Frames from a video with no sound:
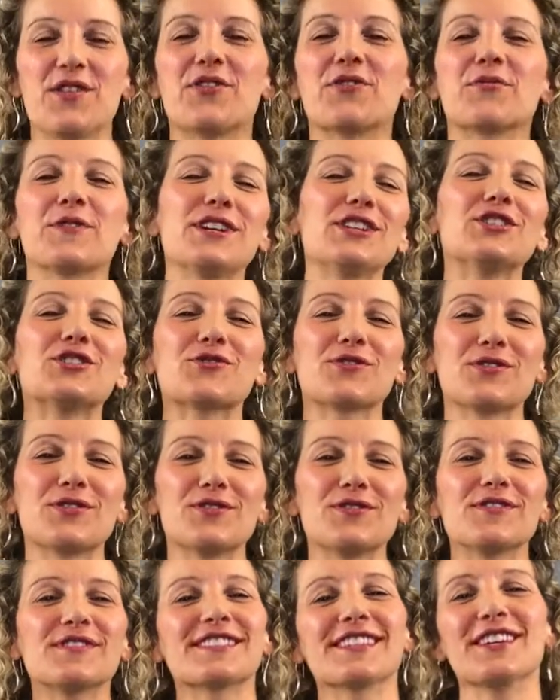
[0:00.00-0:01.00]
Three
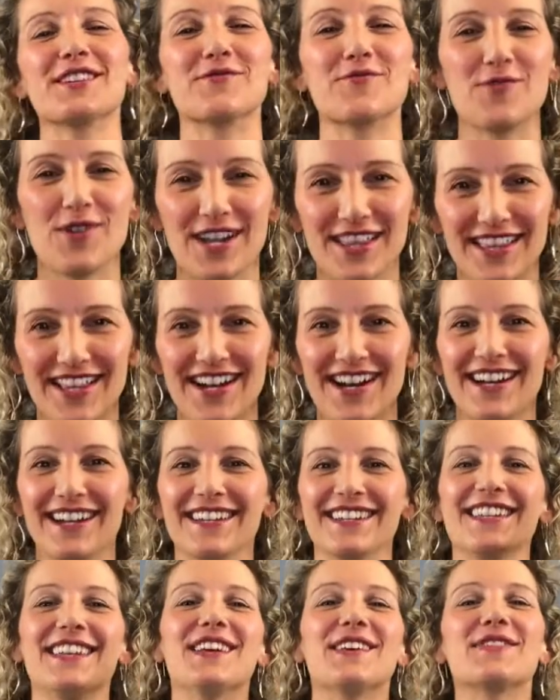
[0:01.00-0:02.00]
truths and one
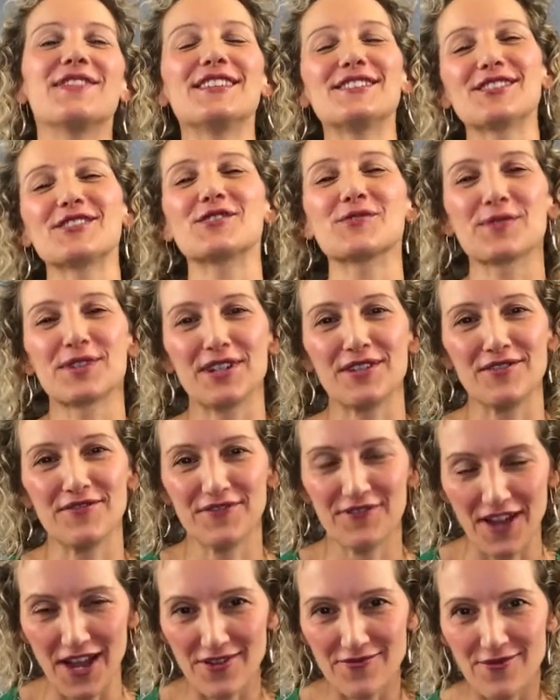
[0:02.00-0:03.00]
lie. This is a real
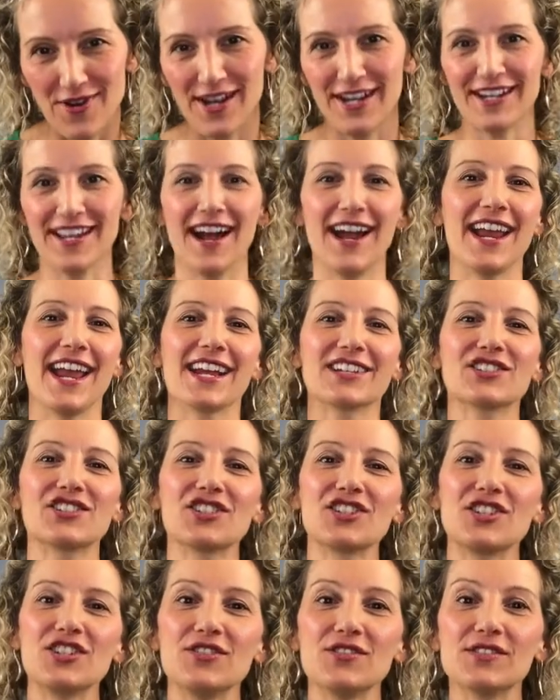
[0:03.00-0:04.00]
fun one. I
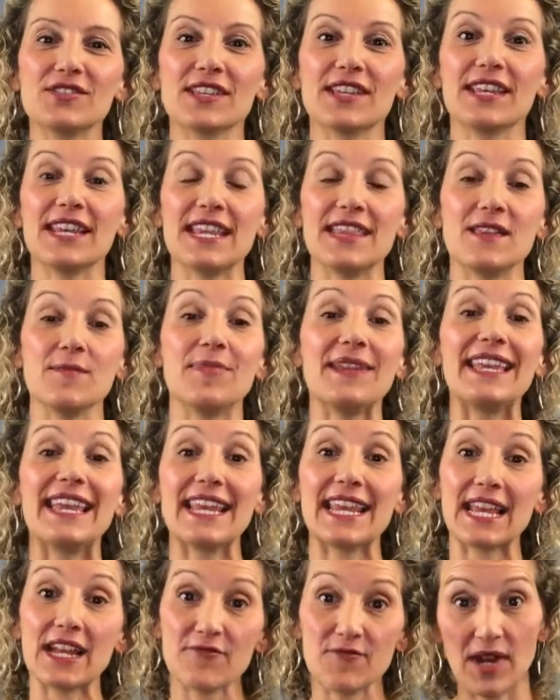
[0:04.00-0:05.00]
actually use it in the
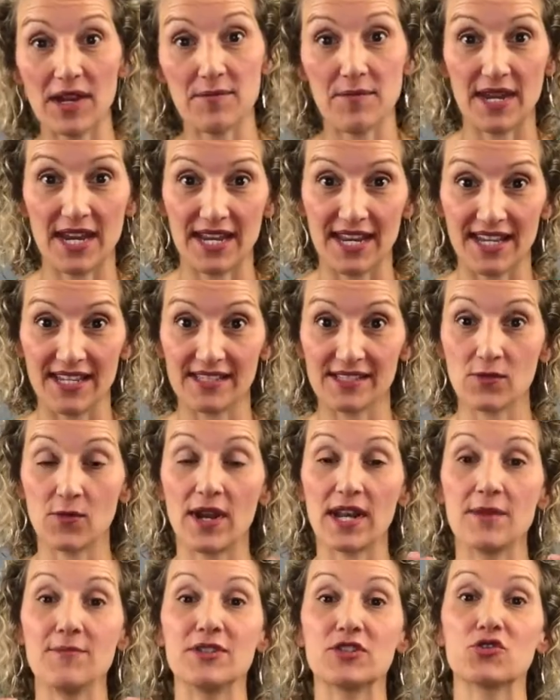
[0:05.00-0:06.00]
beginning of my meetings
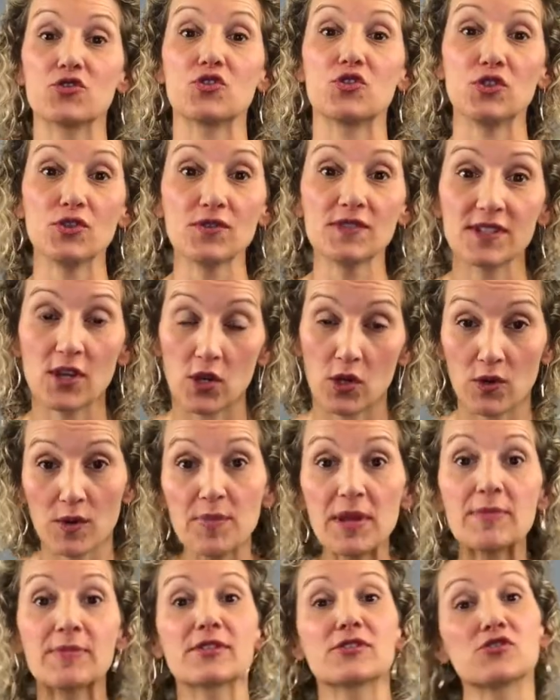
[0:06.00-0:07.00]
when I'm introducing or when
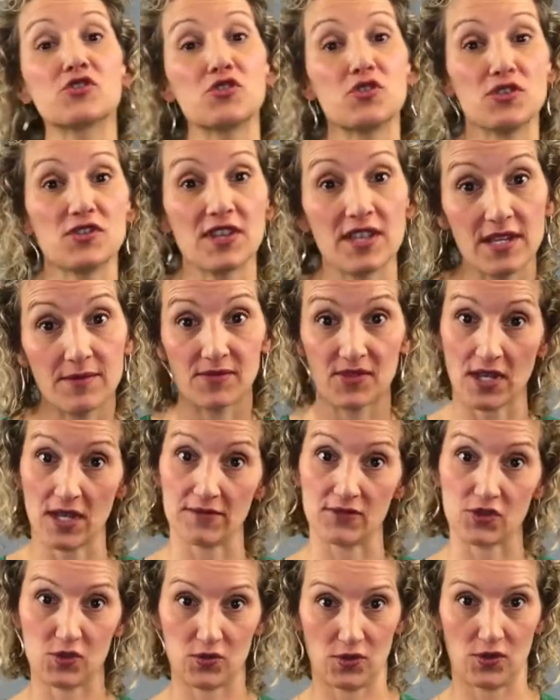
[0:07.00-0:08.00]
people are introducing
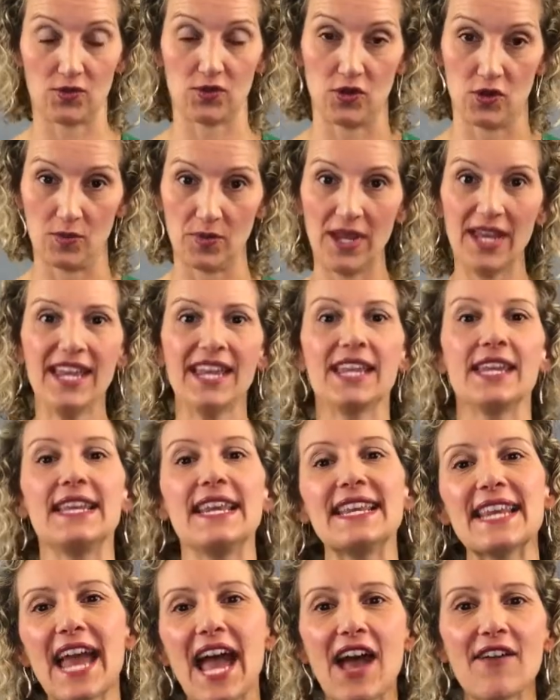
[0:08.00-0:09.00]
themselves to a group. You
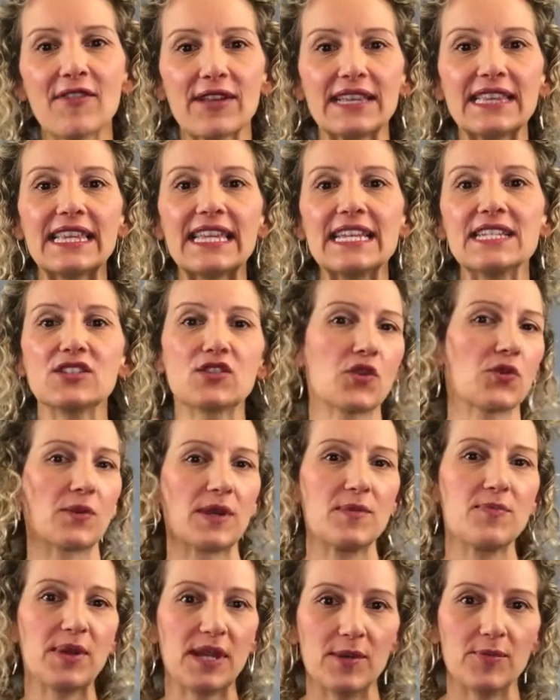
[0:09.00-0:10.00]
need to have at least
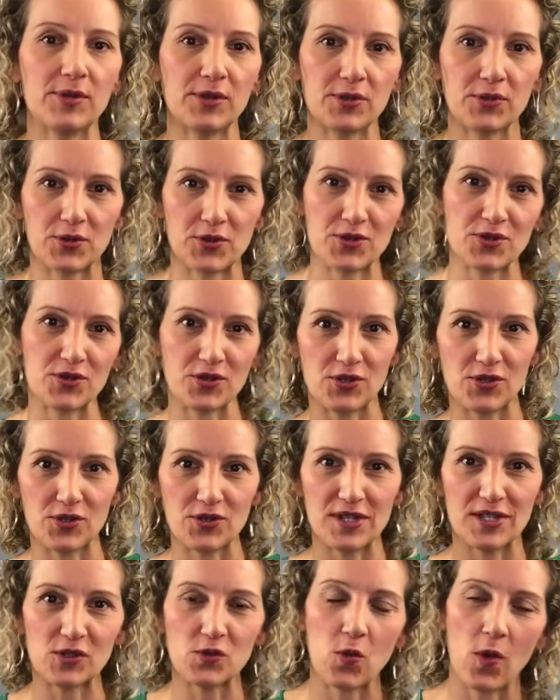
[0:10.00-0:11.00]
three people in order to do
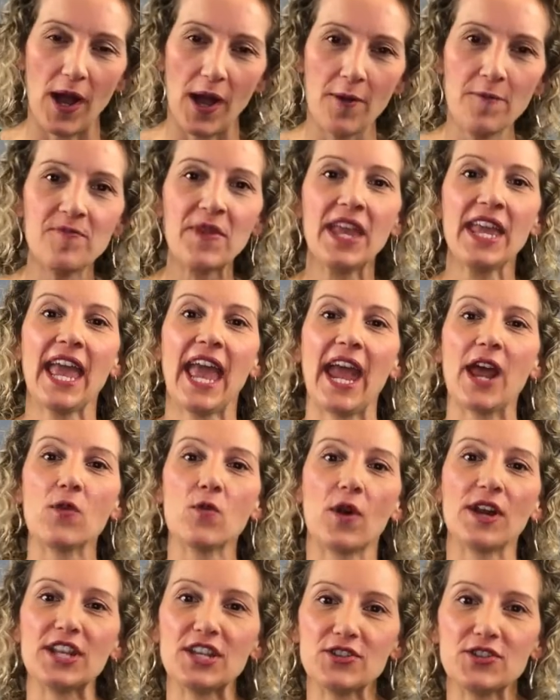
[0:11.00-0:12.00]
this well. And
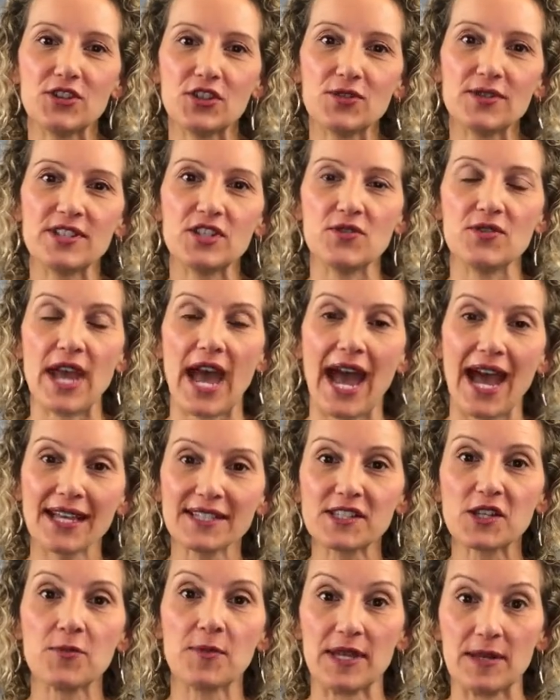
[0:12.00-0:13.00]
what you do is you
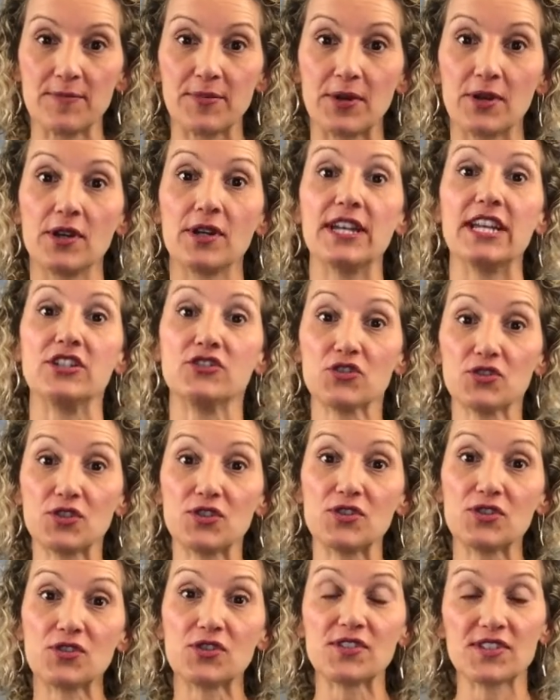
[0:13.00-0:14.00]
ask people,
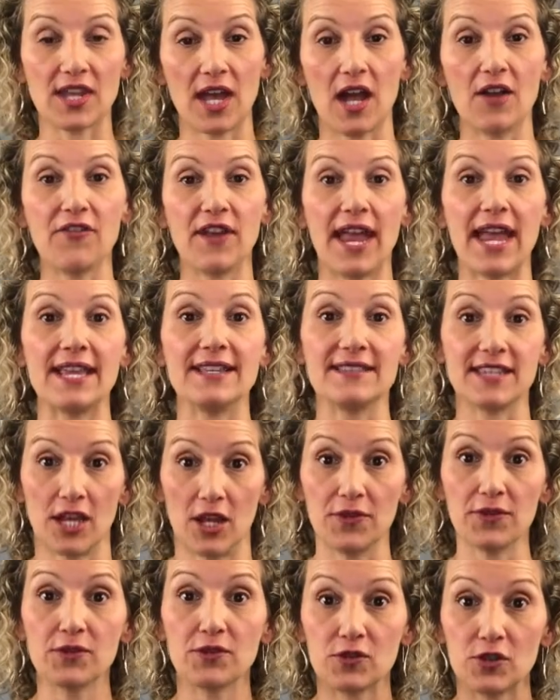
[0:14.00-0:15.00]
introduce yourself, and
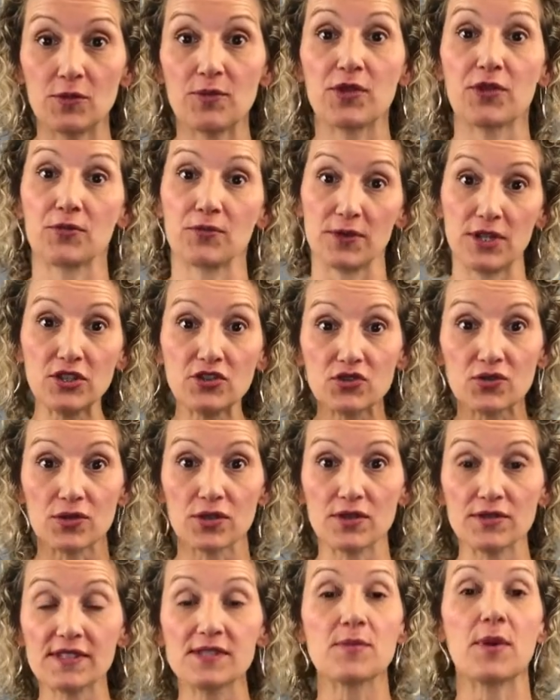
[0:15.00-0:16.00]
tell the group three
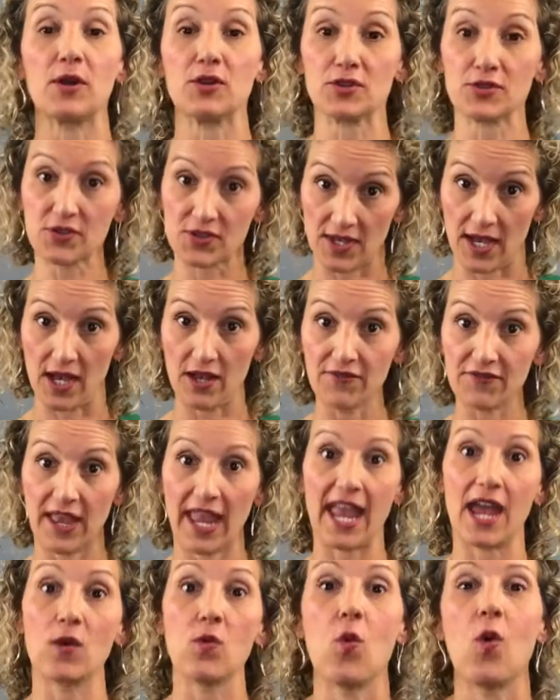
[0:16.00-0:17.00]
truths about yourself
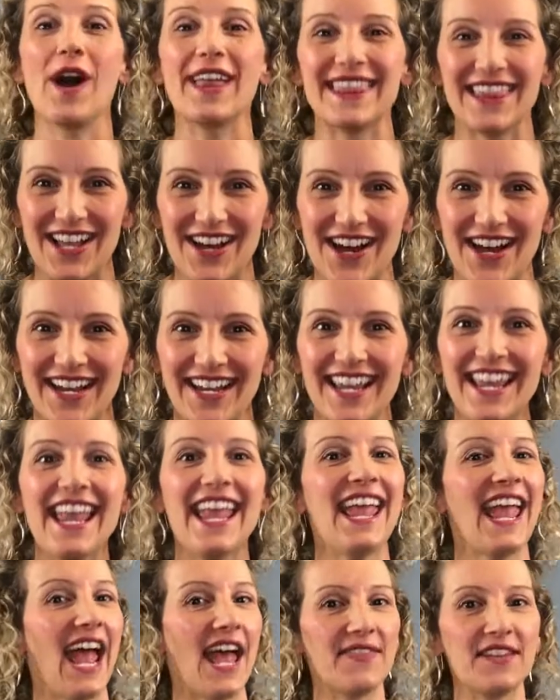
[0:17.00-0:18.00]
and one lie.
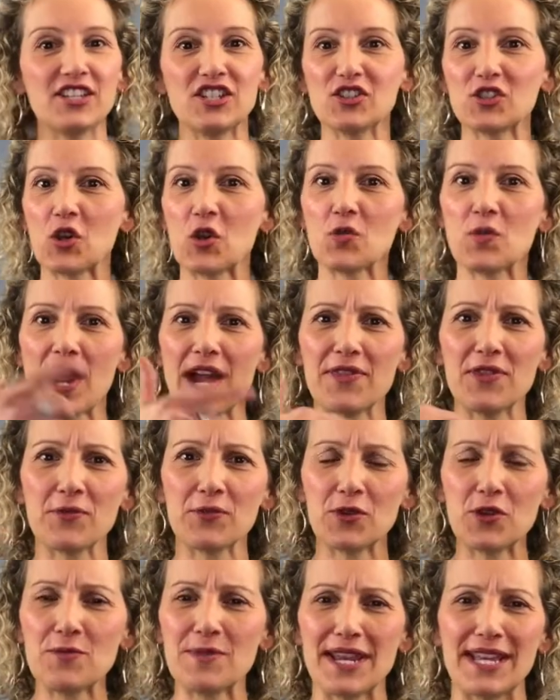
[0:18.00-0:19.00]
And they just go around the
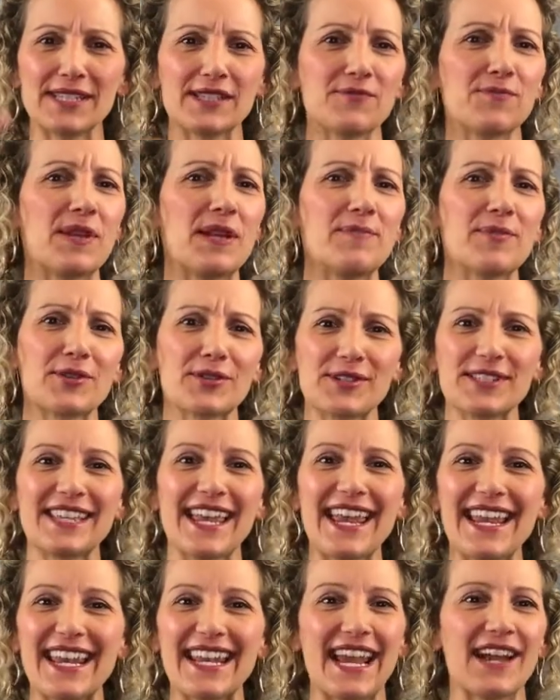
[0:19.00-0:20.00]
room, and as people are
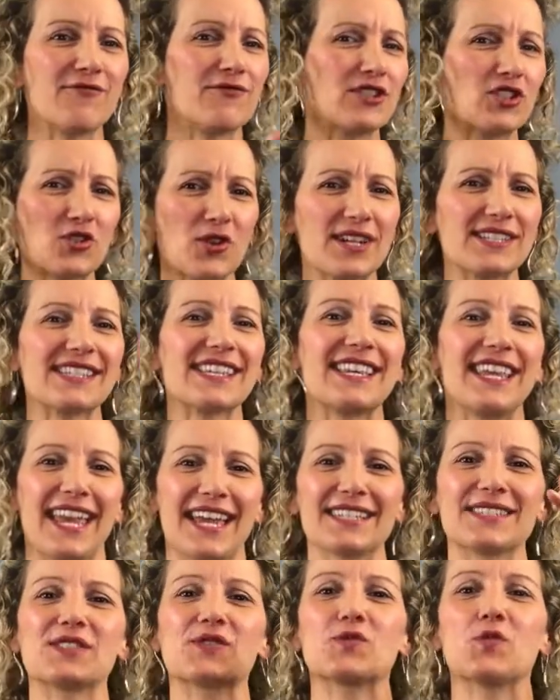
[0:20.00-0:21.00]
saying it, everyone tries to
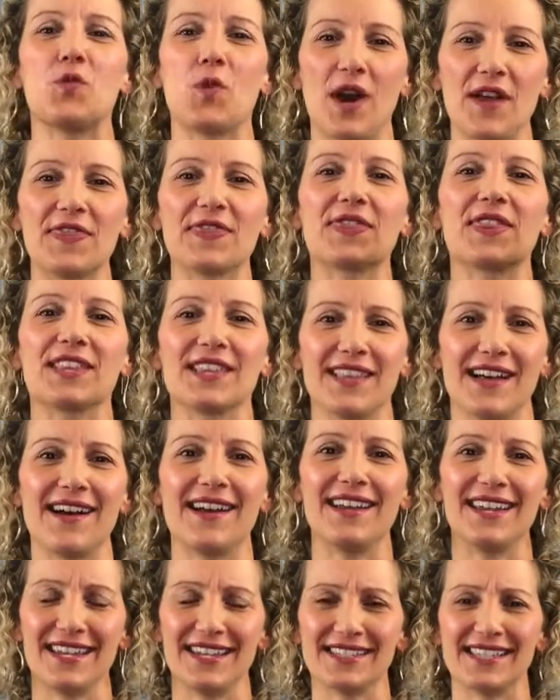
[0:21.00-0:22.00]
guess what the
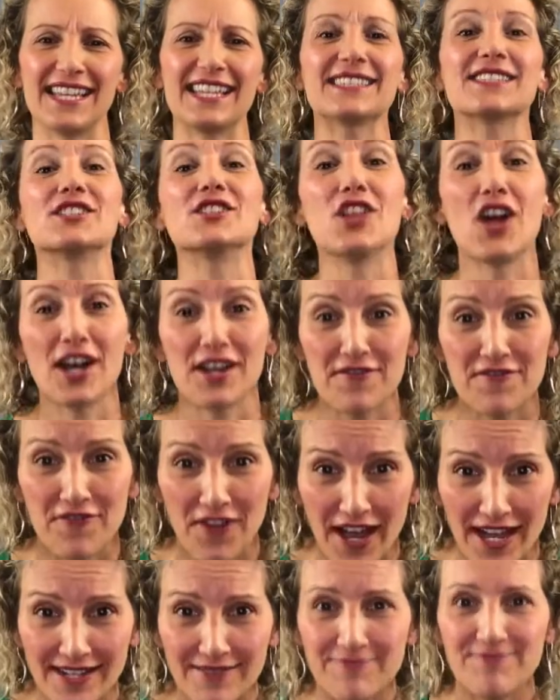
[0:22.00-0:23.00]
lie is. It's a lot of
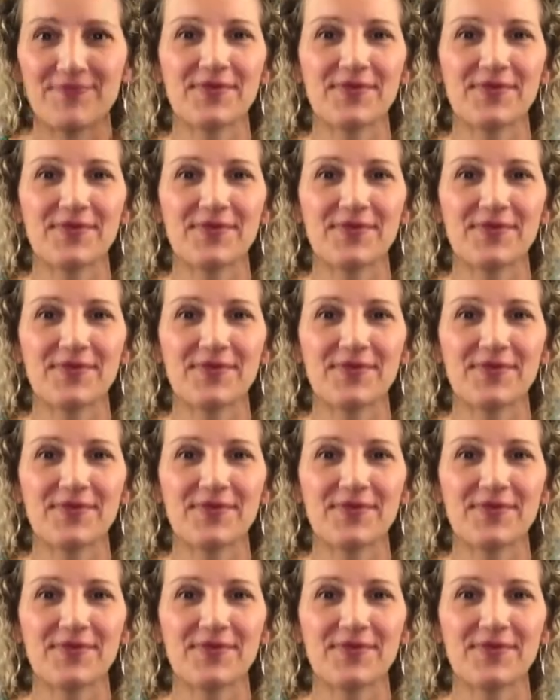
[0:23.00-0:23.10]
fun.